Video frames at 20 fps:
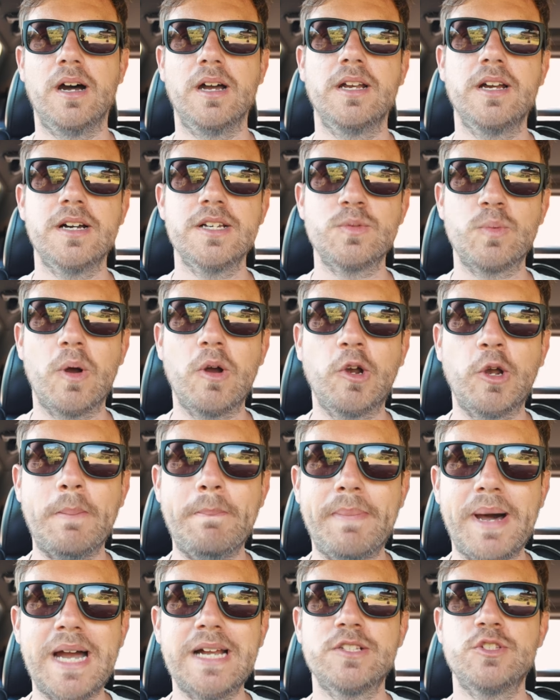Hi guys,
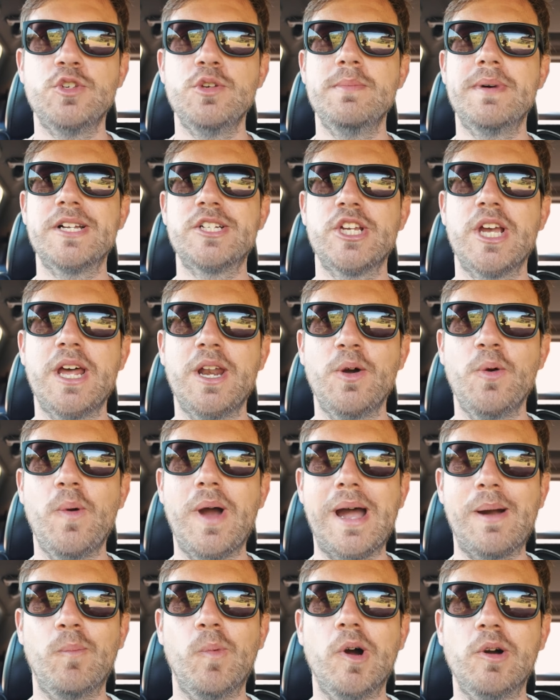welcome back to my
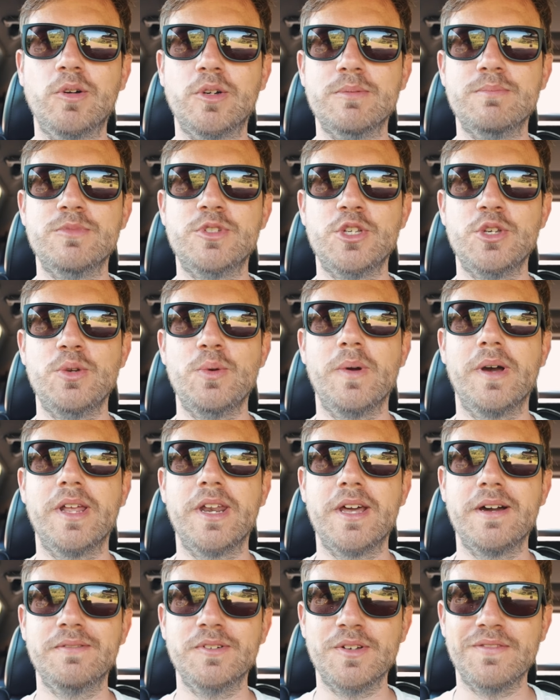channel and welcome to
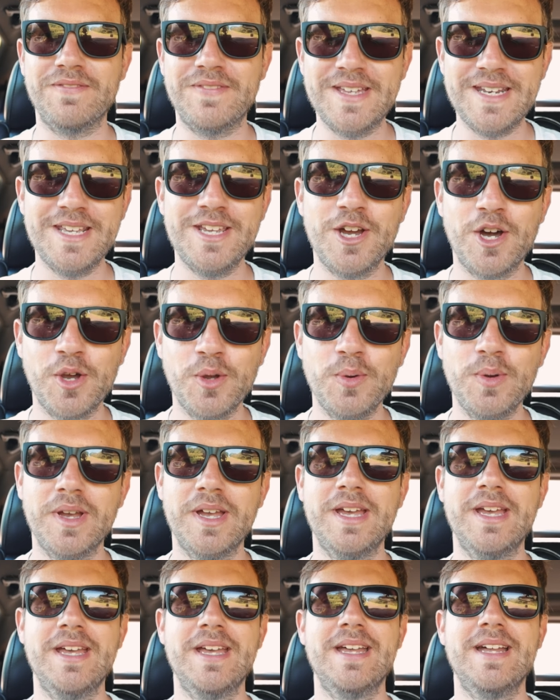another video.
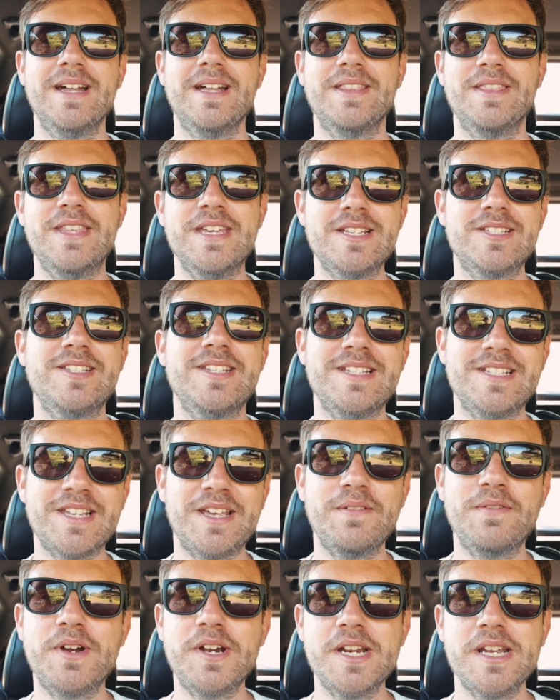This is
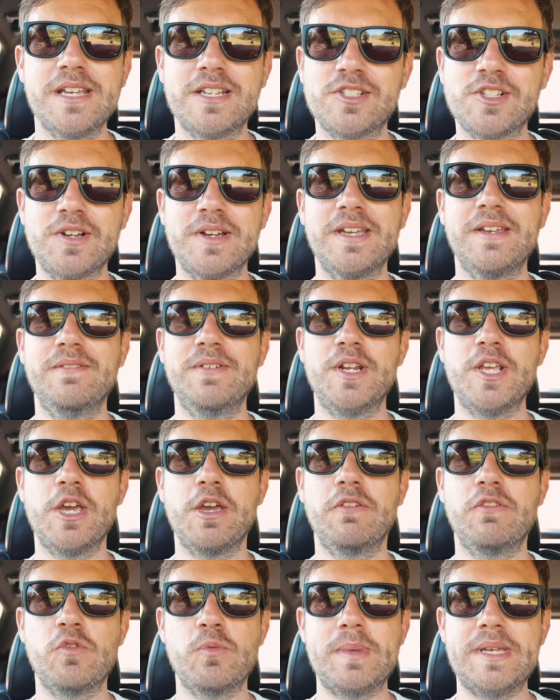a very exciting
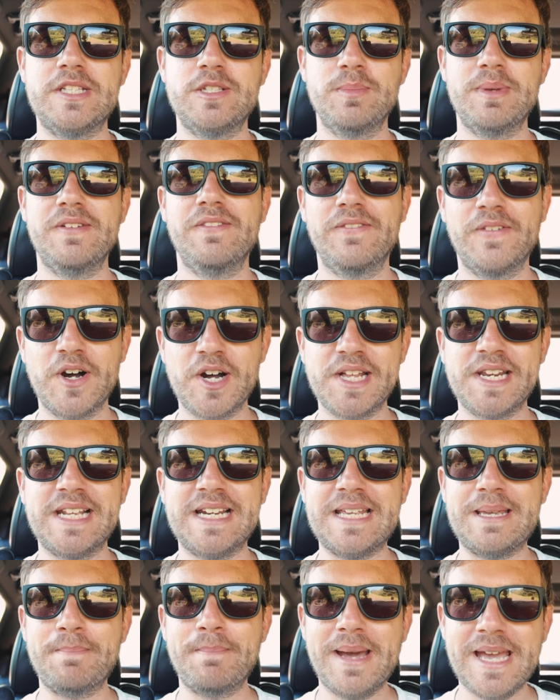video for me to be
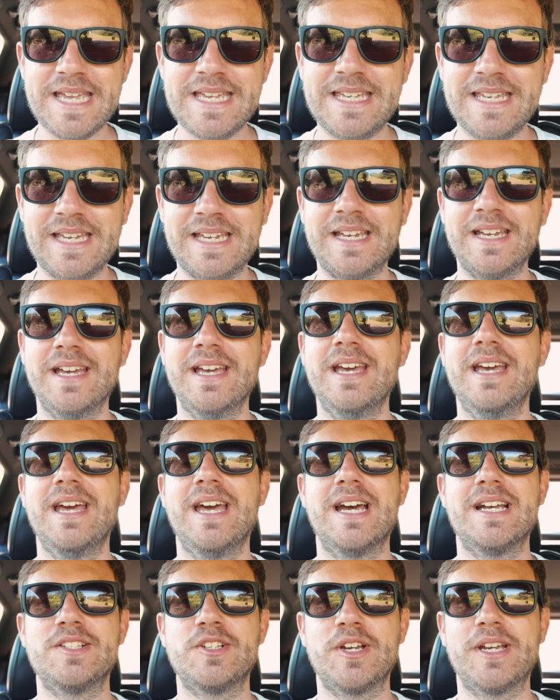finally making
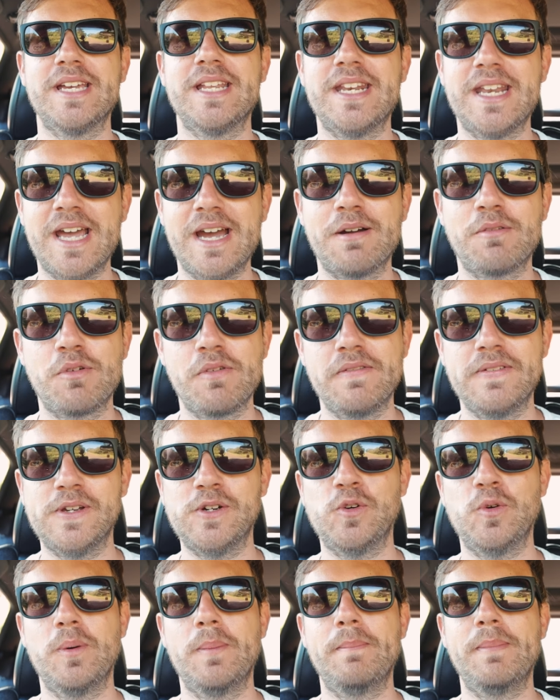as I can now
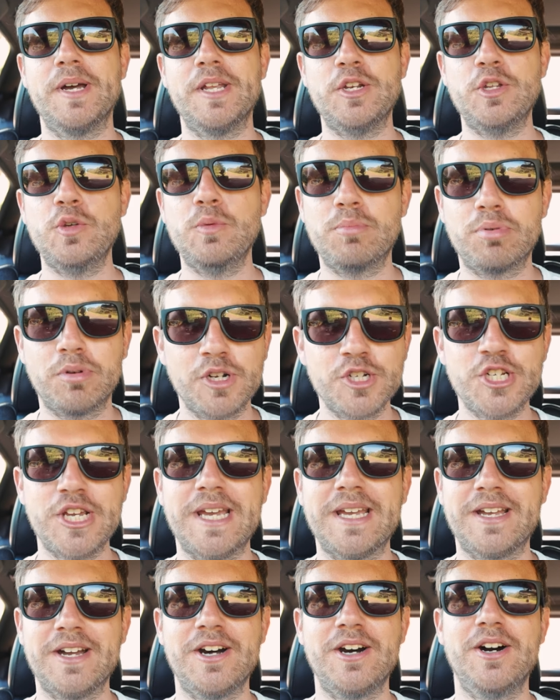reveal my new
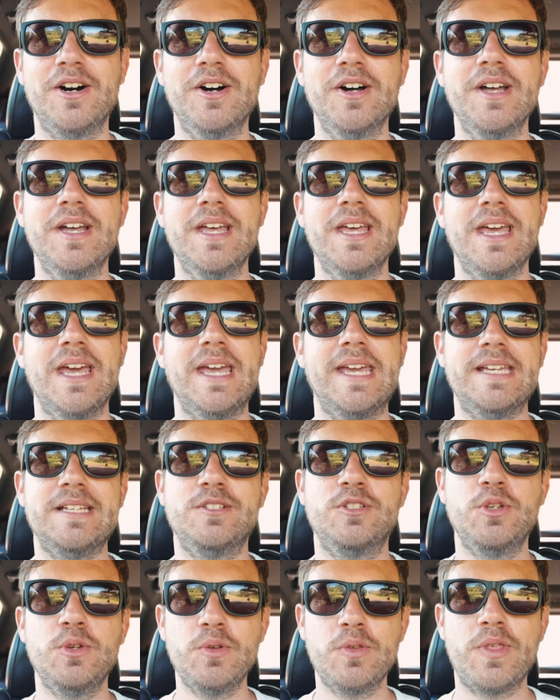project car, a
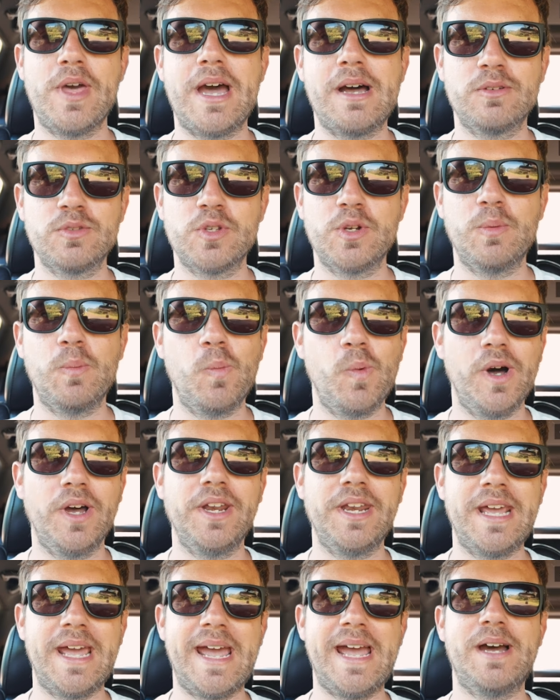
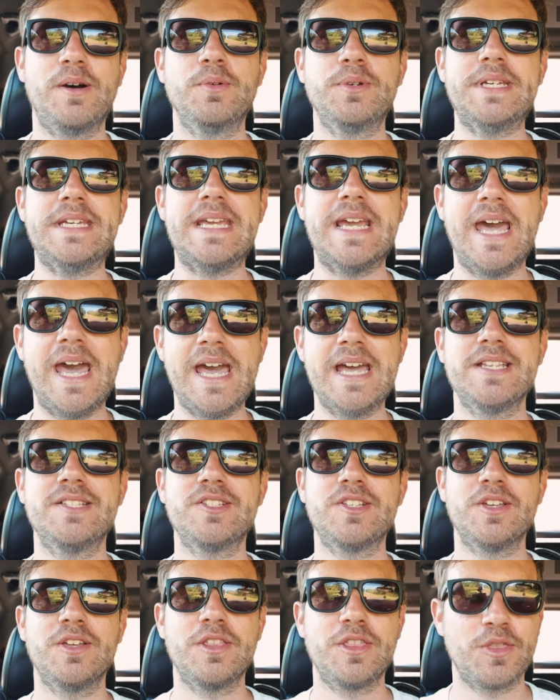2001 Audi
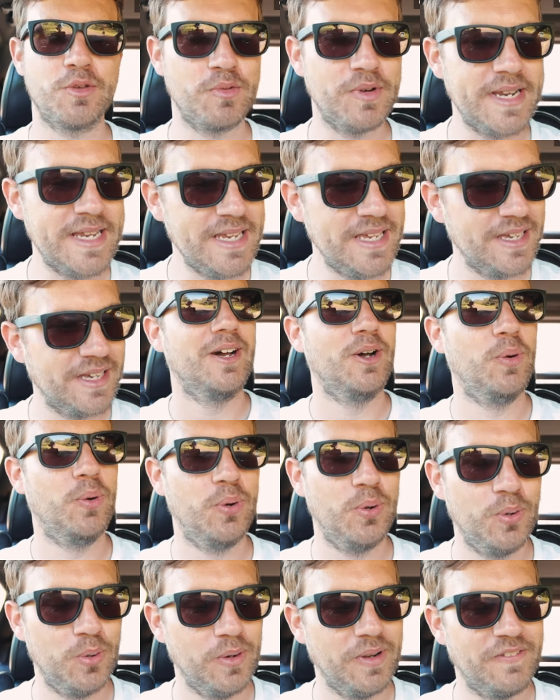
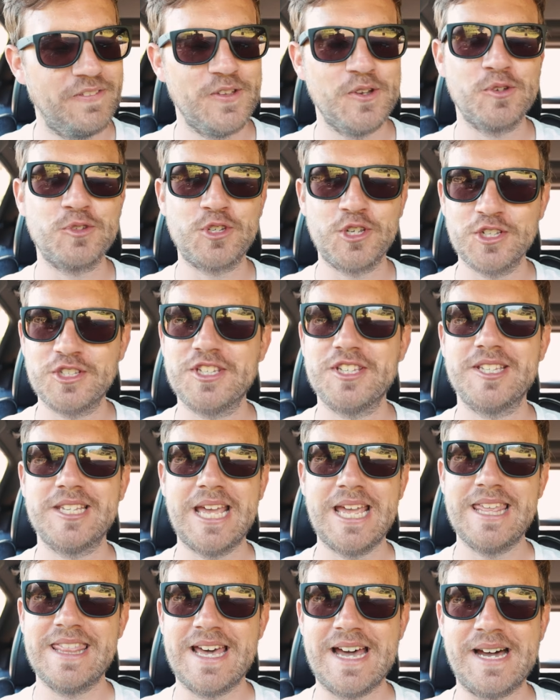S3. it feels good to
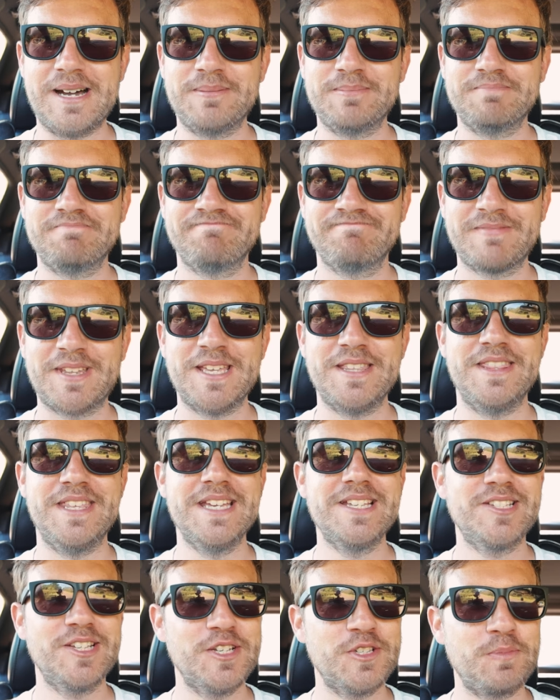say that.
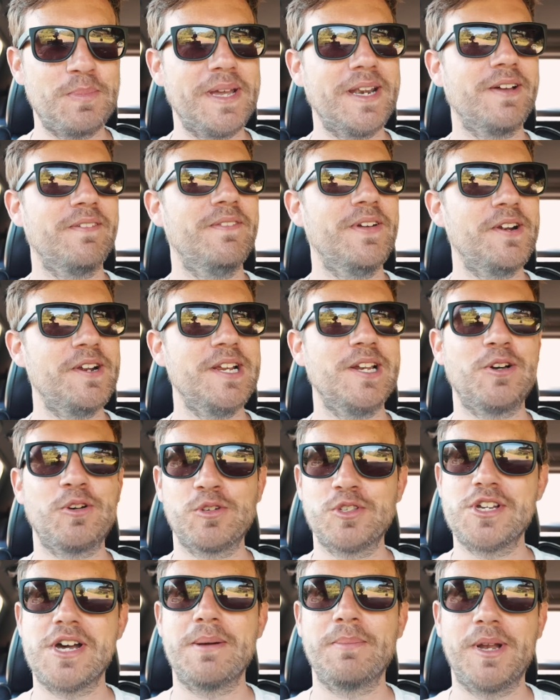This has been a very
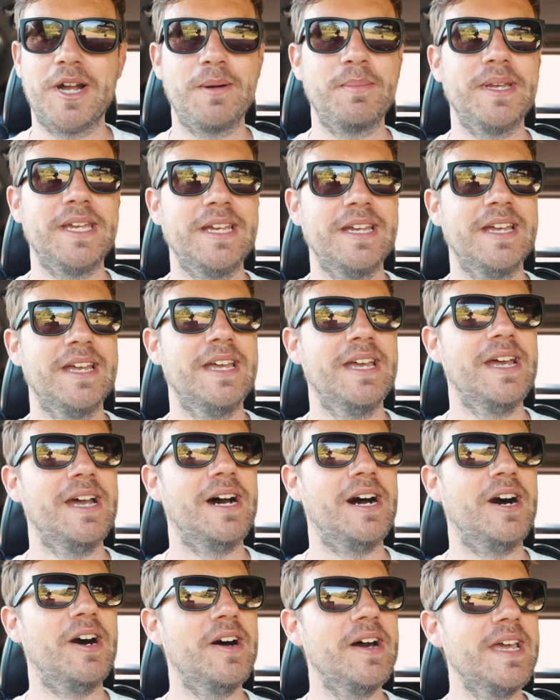long time coming.
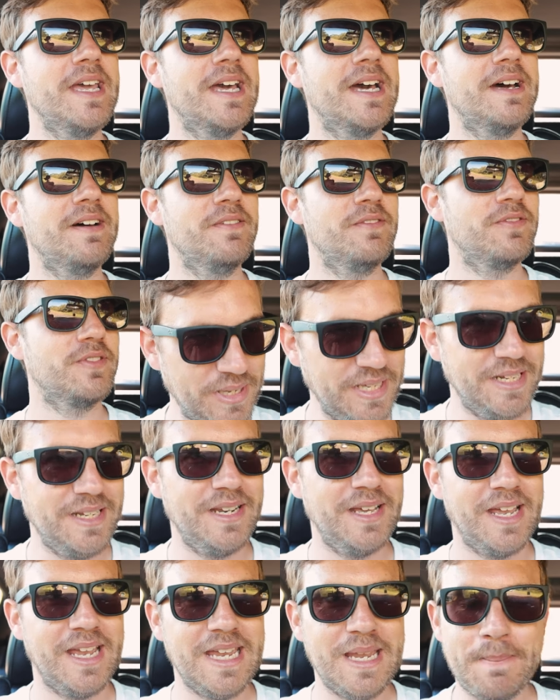I have
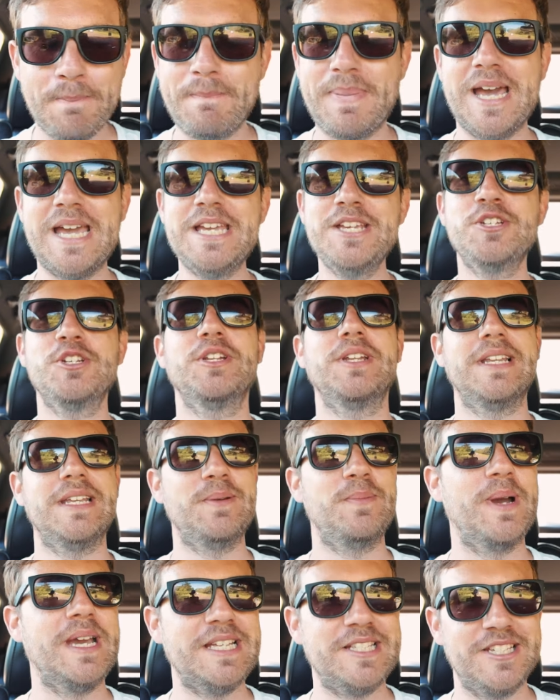been
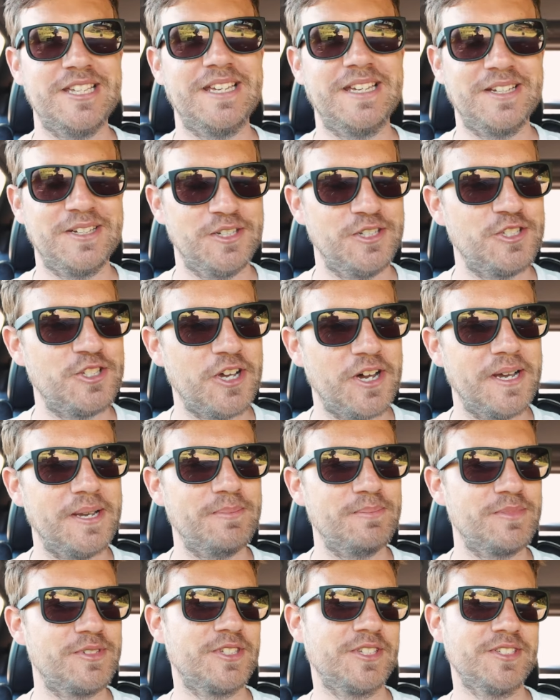impatiently waiting at
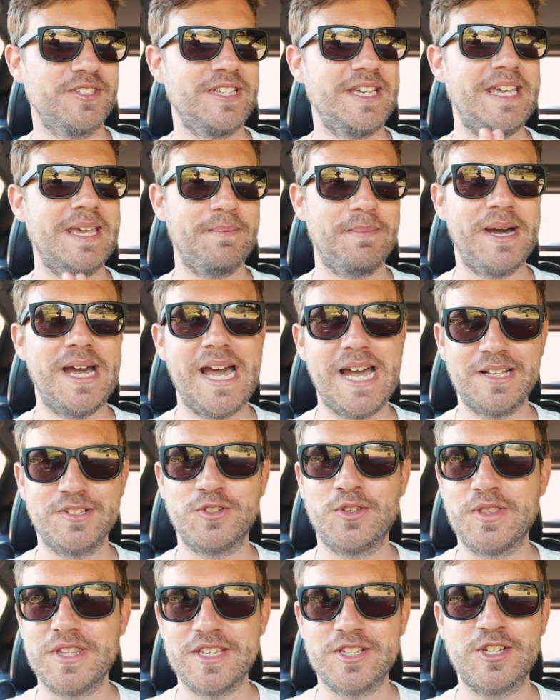times to get my
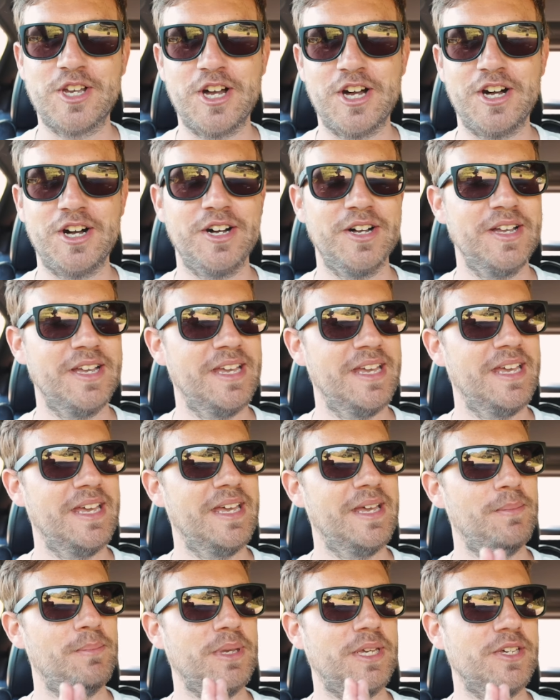hands on this car
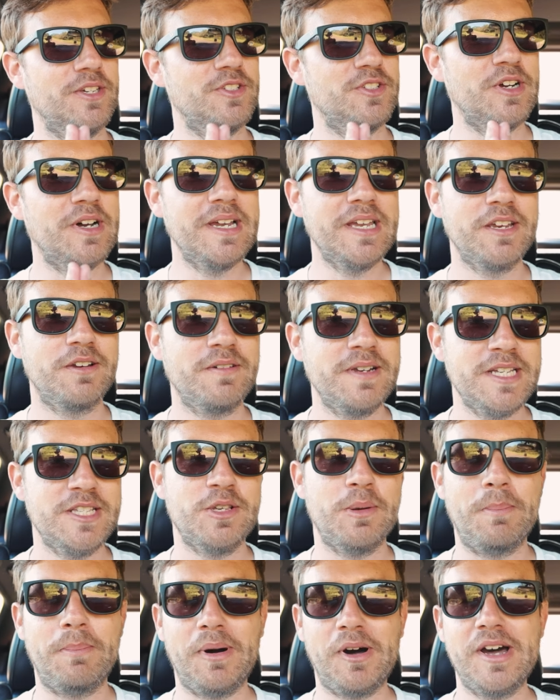because I
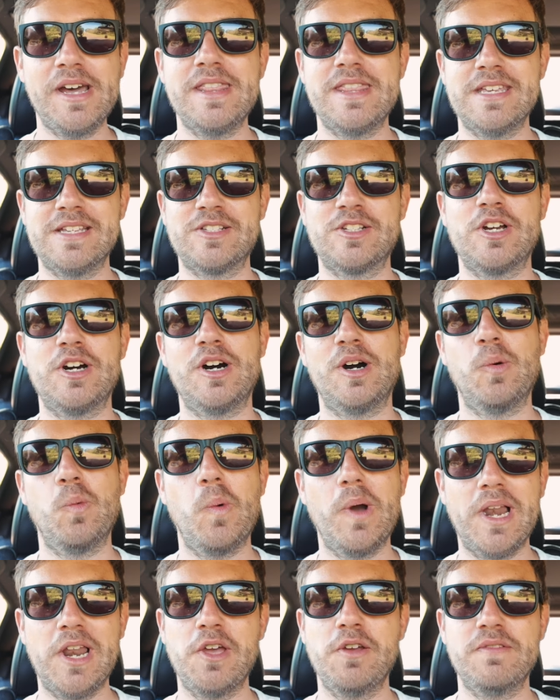agreed to buy this car
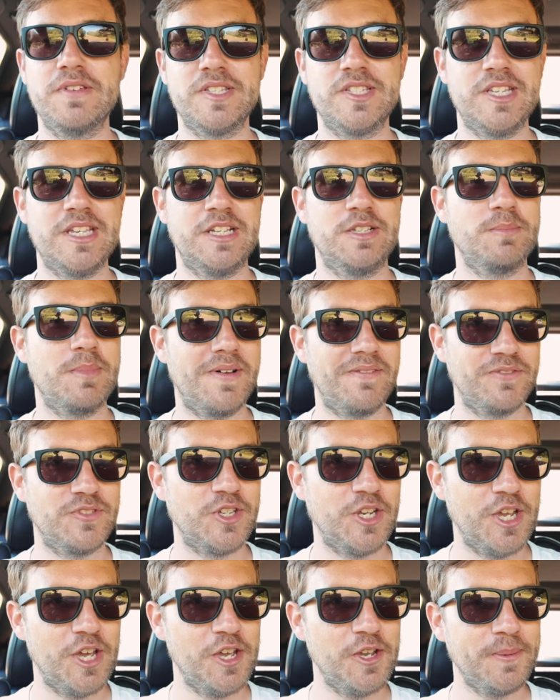well over six
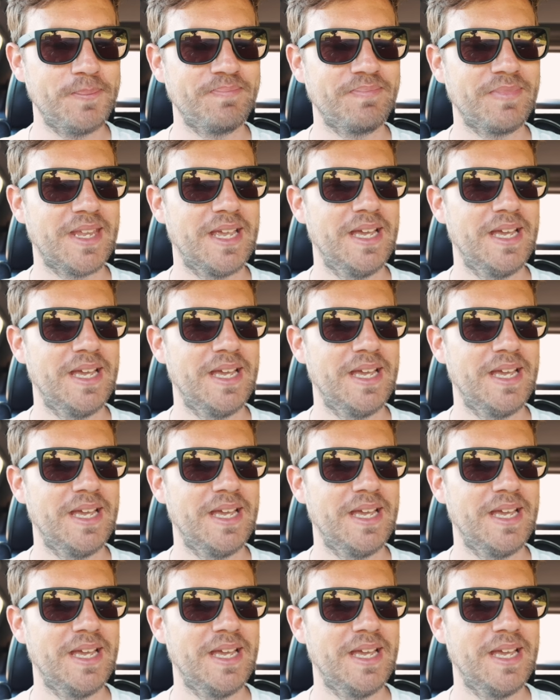months ago,